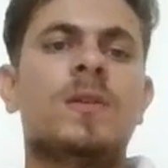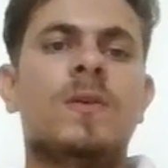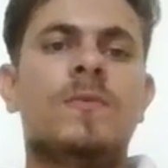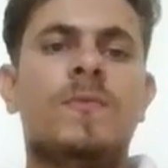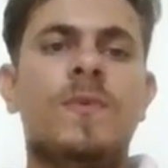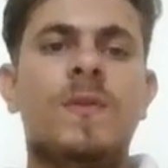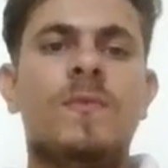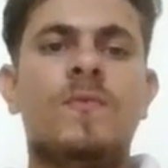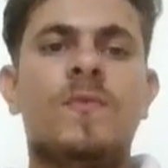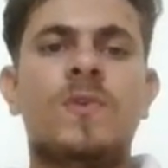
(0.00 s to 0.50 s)

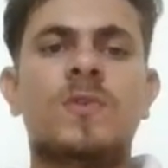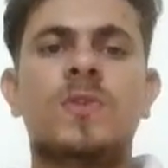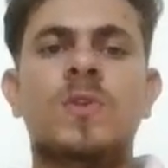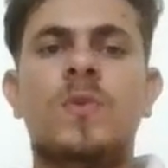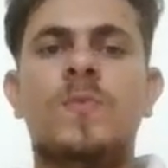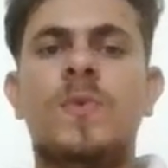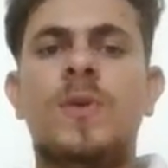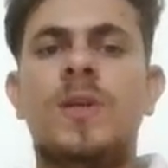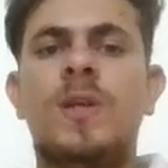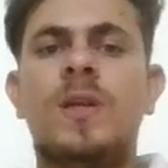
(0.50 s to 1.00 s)
The film was
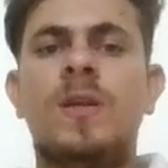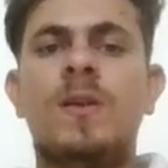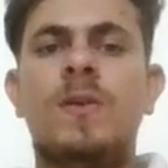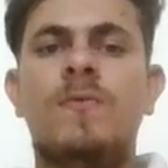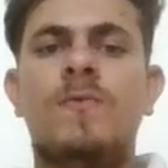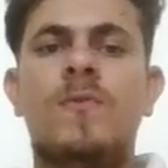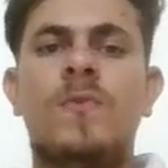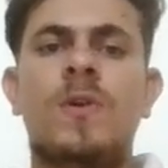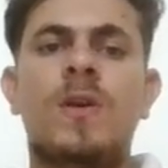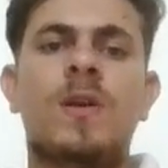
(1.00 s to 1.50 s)

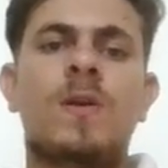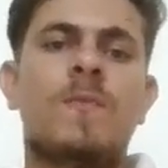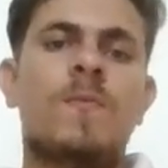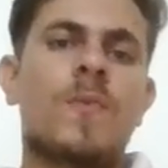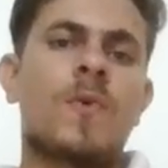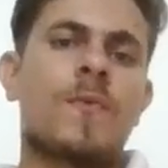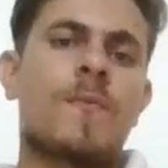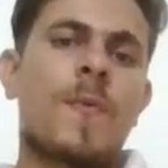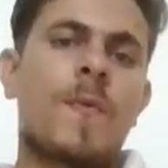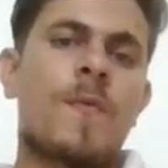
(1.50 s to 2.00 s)
nominated for a
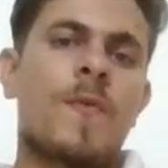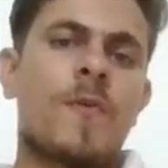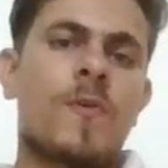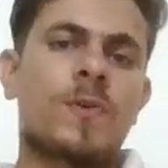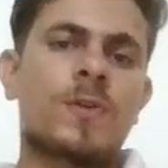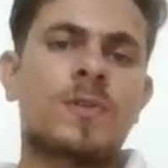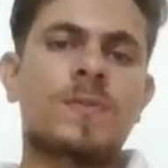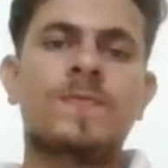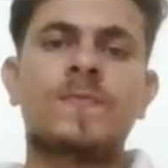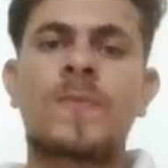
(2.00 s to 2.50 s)
number of
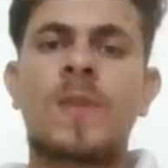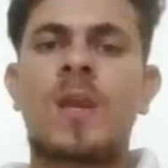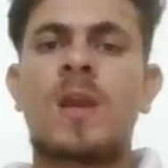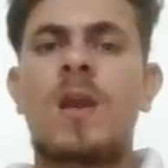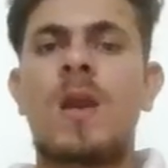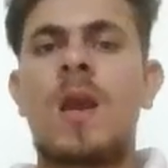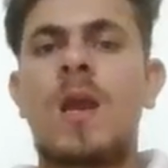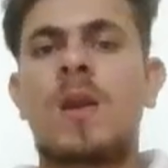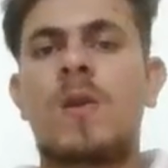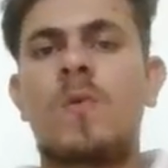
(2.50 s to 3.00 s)
awards,
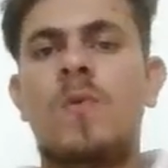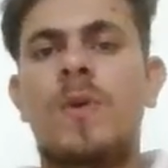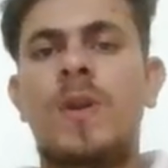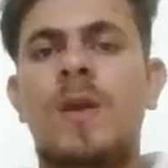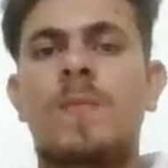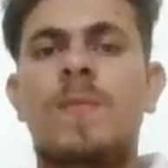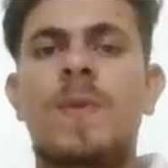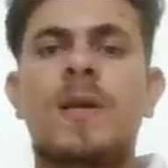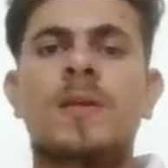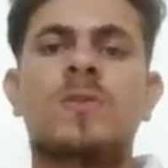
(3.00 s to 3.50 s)

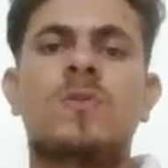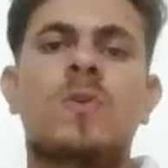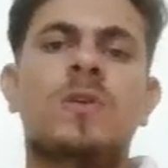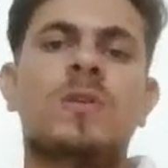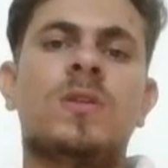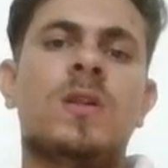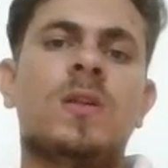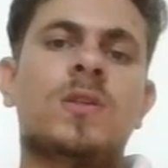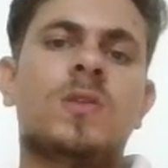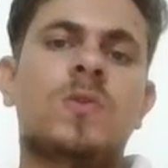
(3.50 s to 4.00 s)
including Best
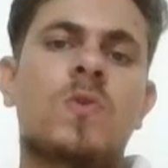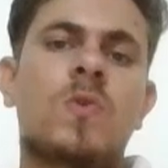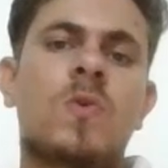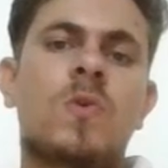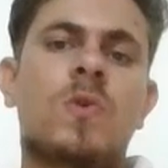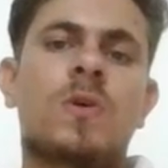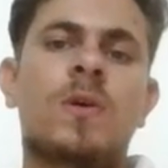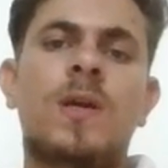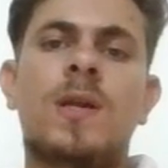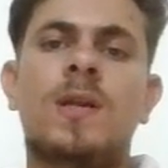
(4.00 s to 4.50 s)
Original
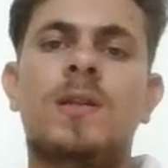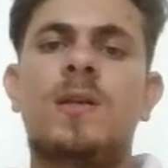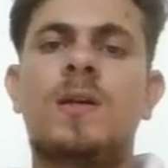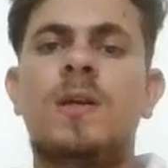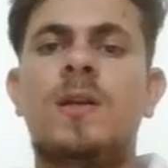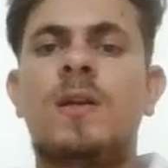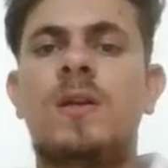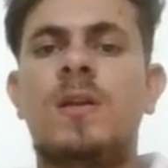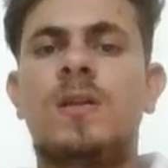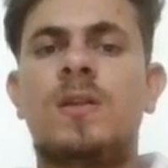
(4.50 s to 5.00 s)
Song at
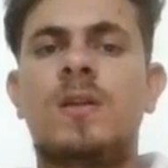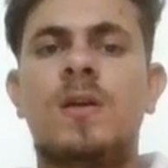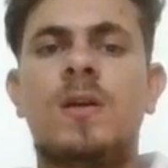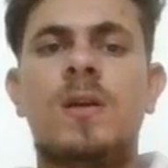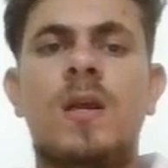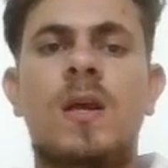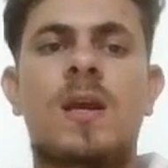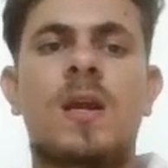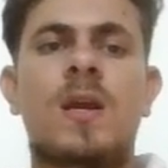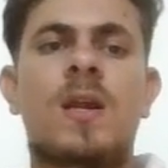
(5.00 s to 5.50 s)
the
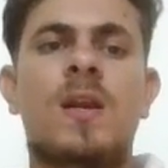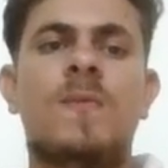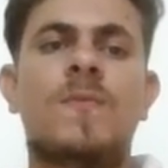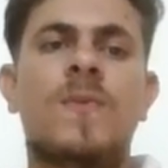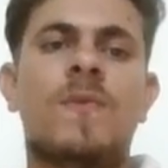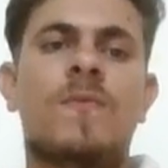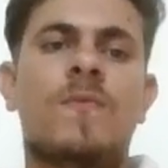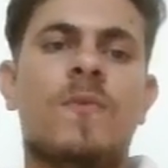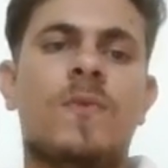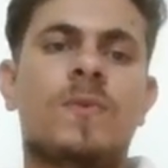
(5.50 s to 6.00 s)
83rd
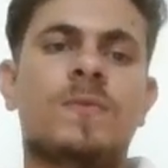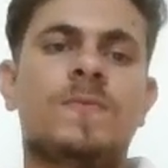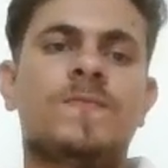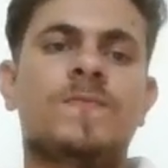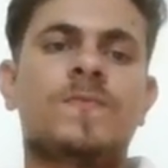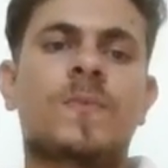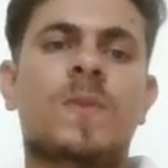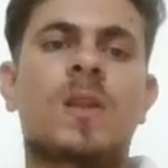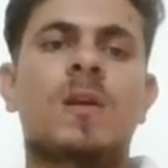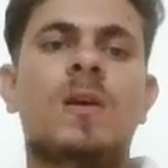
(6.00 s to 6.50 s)
Academy Award.
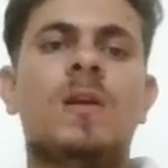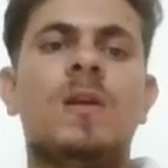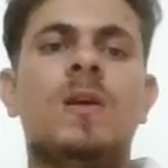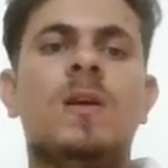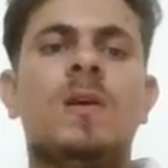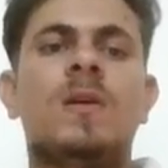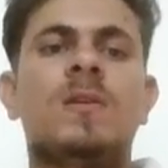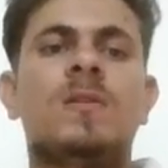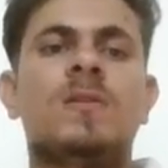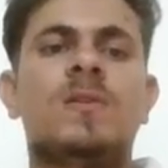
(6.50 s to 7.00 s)

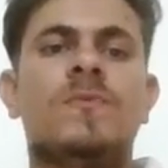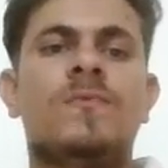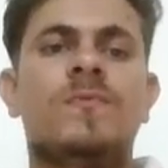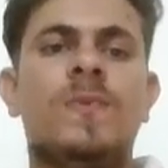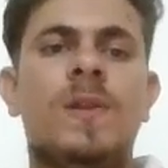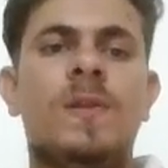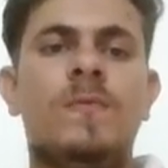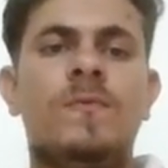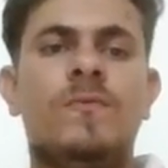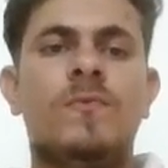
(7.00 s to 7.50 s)
The
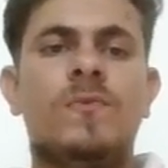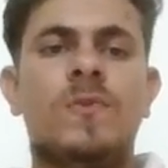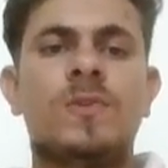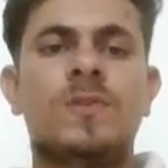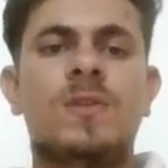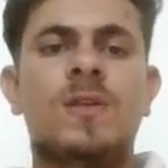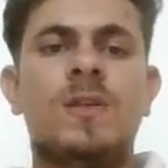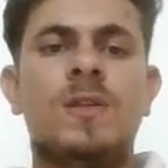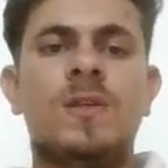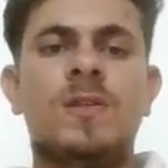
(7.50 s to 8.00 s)
film
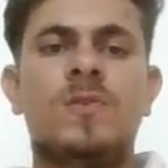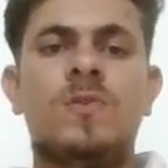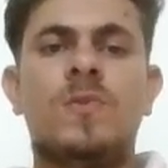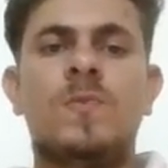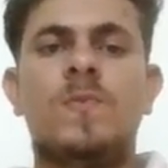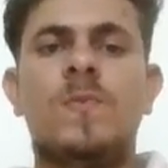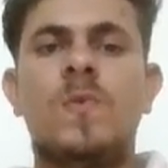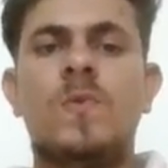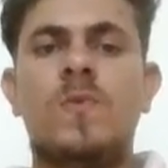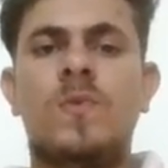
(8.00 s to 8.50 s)
was released
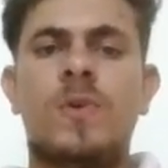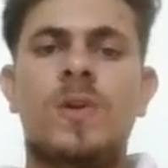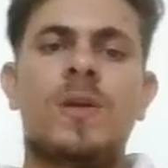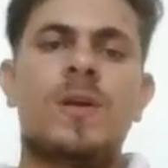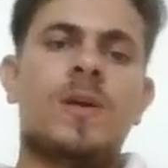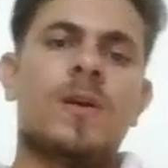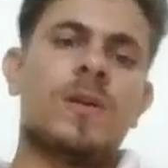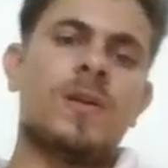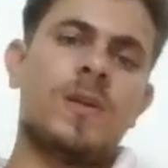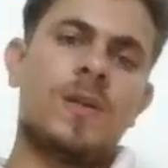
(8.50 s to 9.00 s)
on
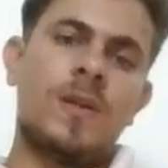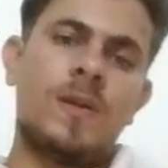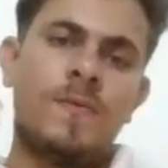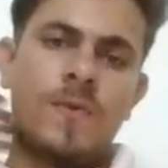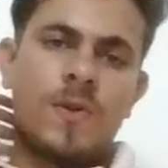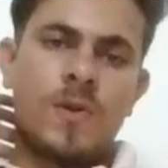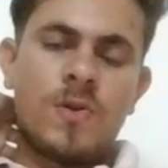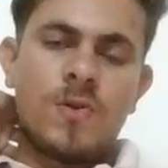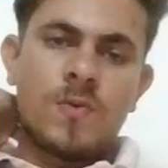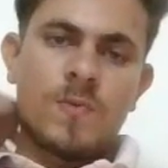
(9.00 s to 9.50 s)
Blu-ray and
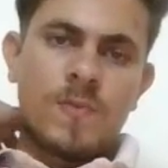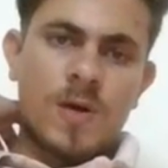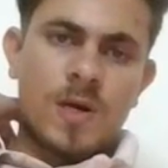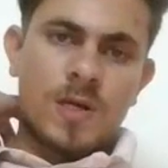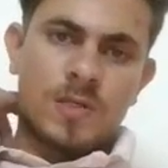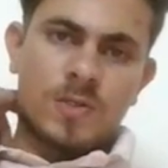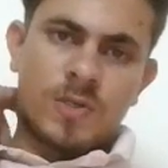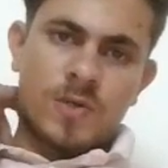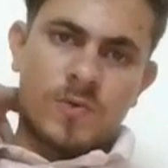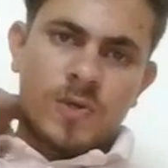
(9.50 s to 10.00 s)
DVD on
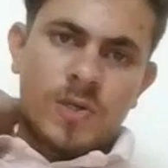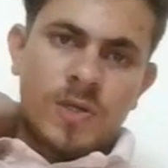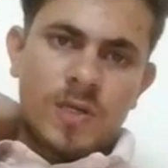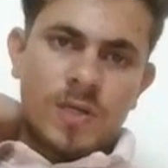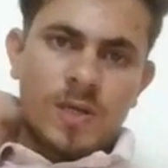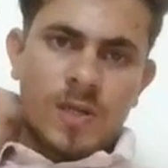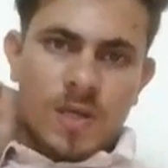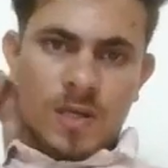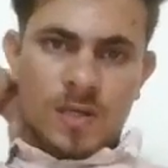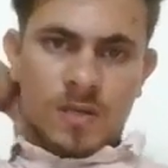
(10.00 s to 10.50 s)
March
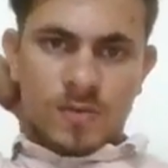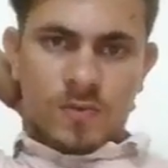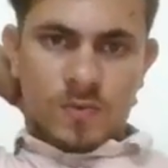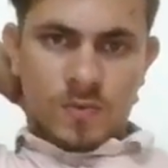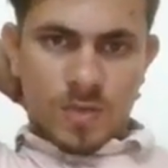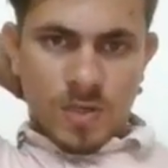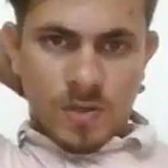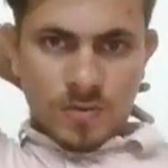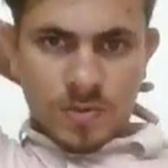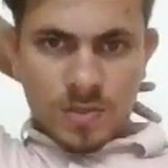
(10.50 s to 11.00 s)
29,
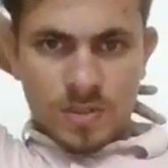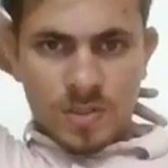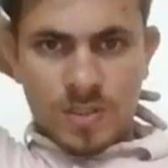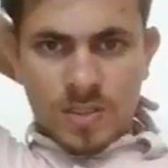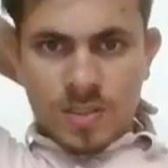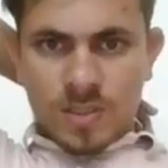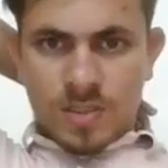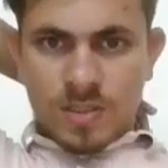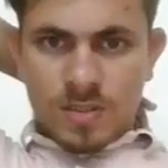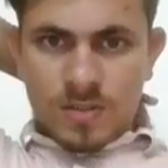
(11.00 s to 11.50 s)

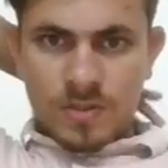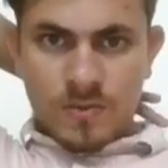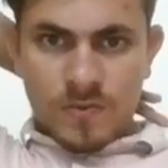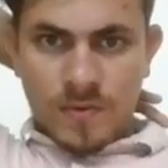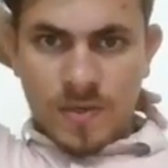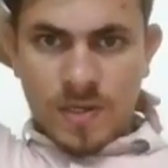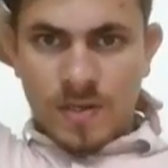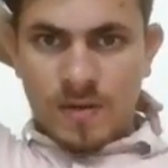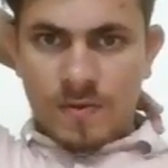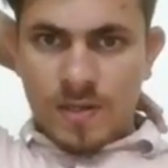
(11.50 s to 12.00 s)
2016,
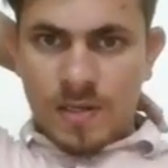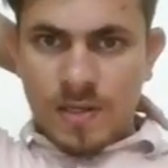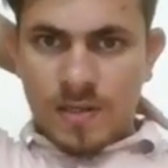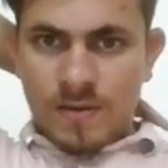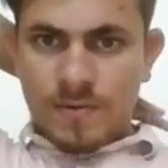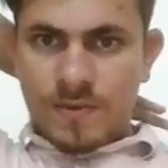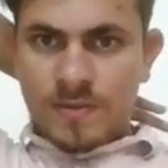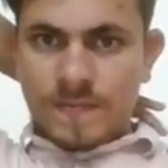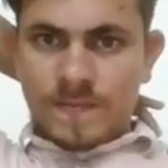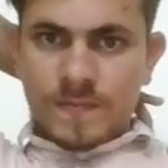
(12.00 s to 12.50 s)

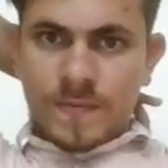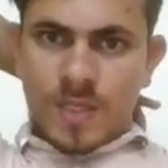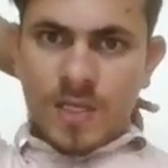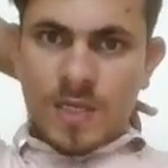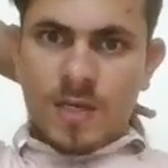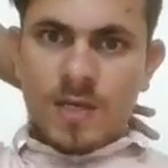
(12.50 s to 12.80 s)
2011.